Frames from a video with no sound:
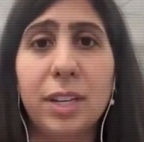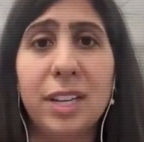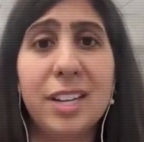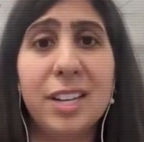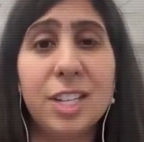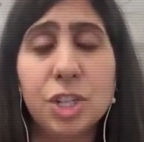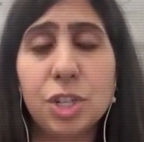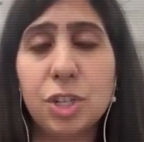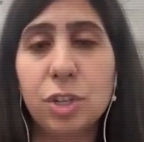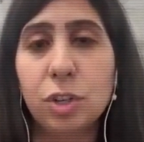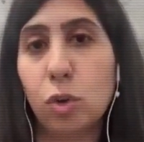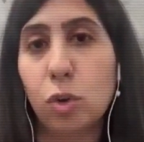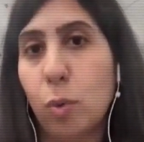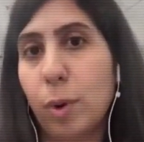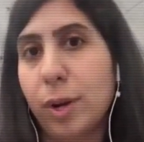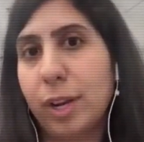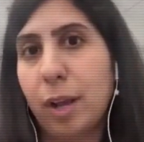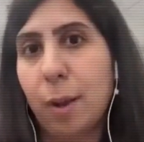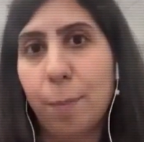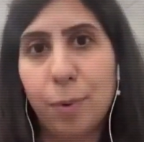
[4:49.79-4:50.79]
in addition to
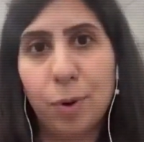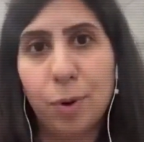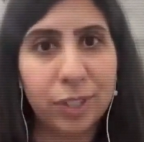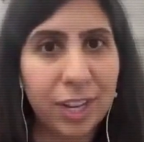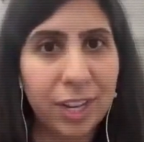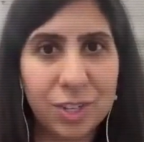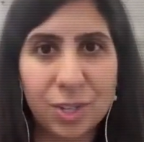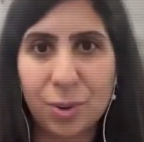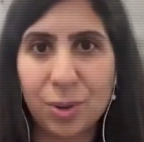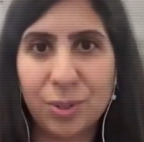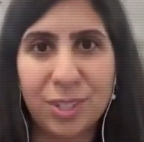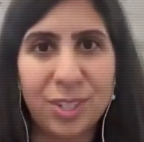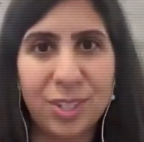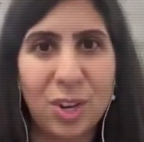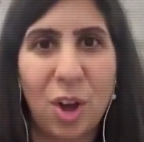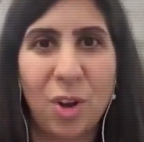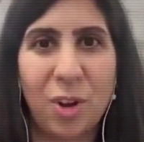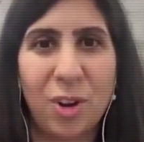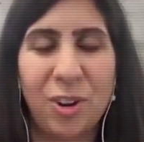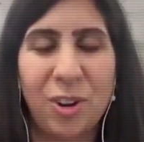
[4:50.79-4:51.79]
growing up in Orlando as a
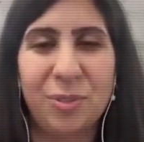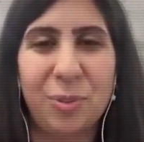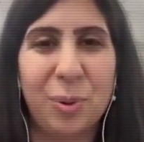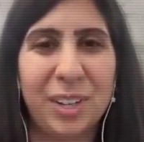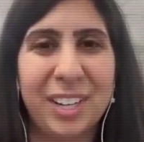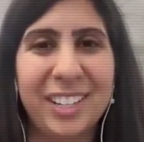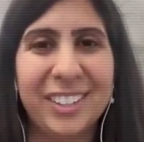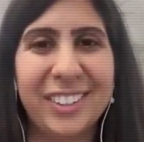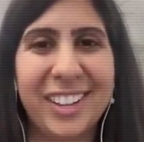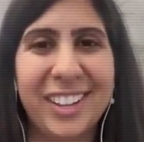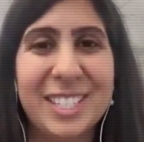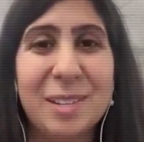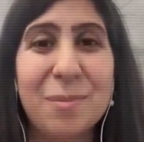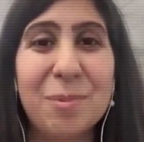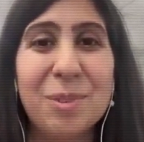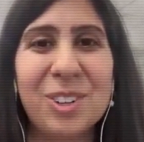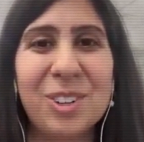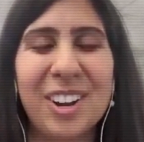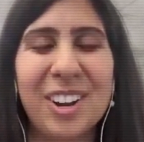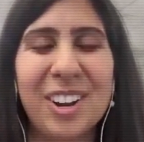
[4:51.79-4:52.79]
daughter of working class
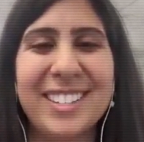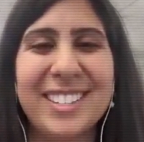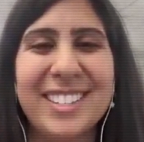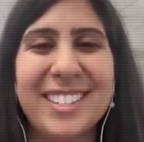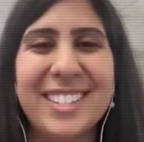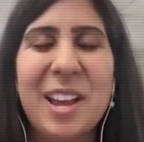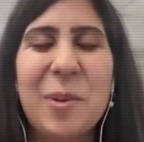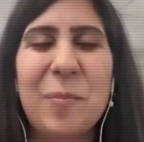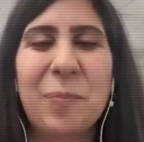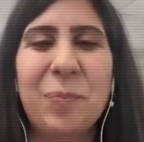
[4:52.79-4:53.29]
immigrants,